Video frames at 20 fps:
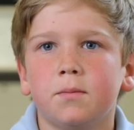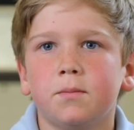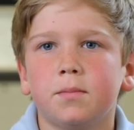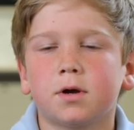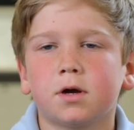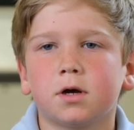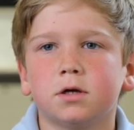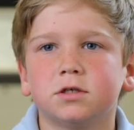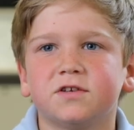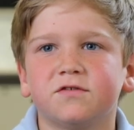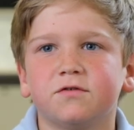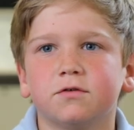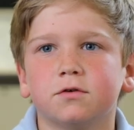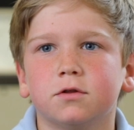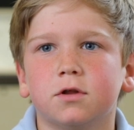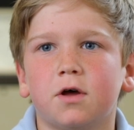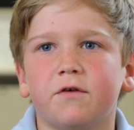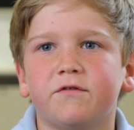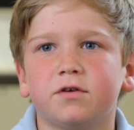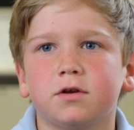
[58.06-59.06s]
Because of her
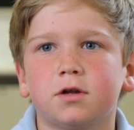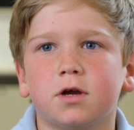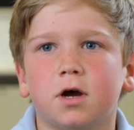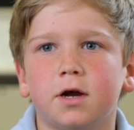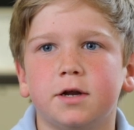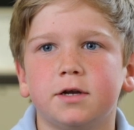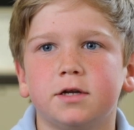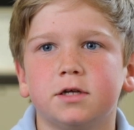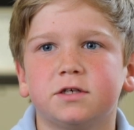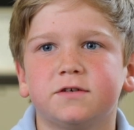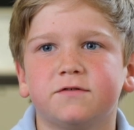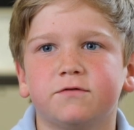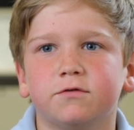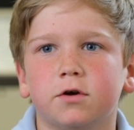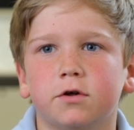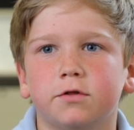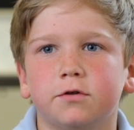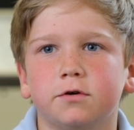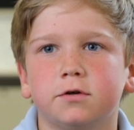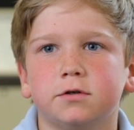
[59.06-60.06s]
love and kindness for
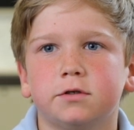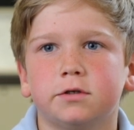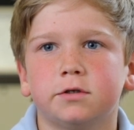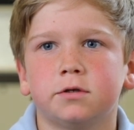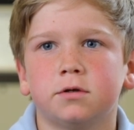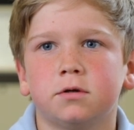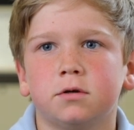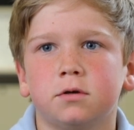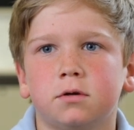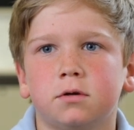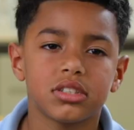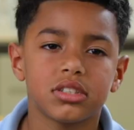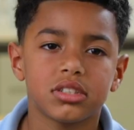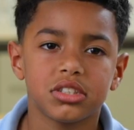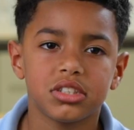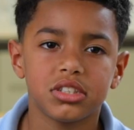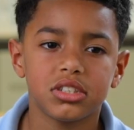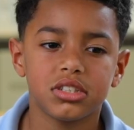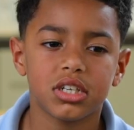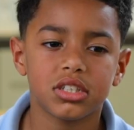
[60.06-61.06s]
others.
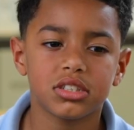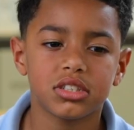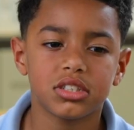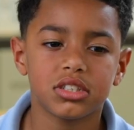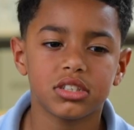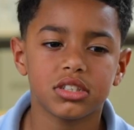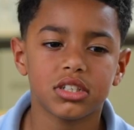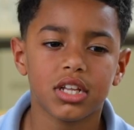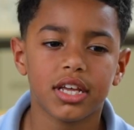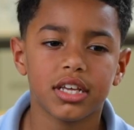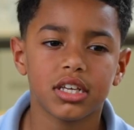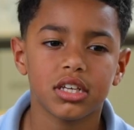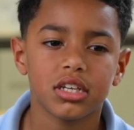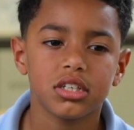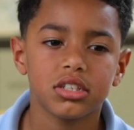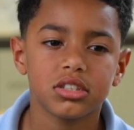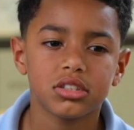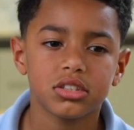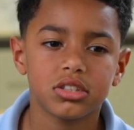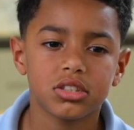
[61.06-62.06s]
She doesn't, like,
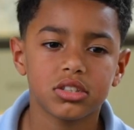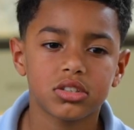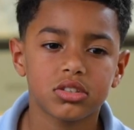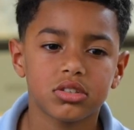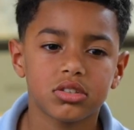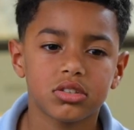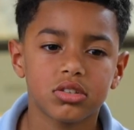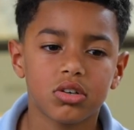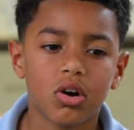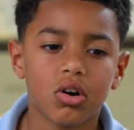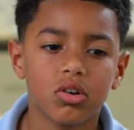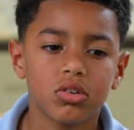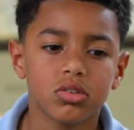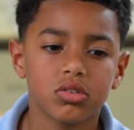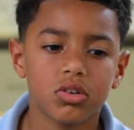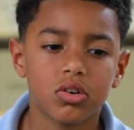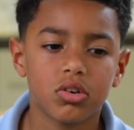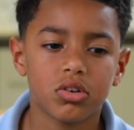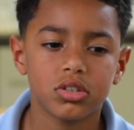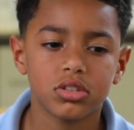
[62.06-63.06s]
just
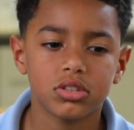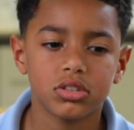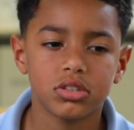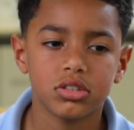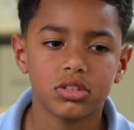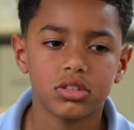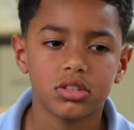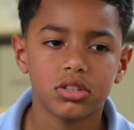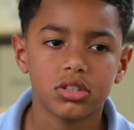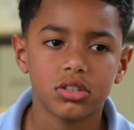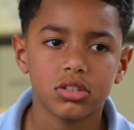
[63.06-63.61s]
call on,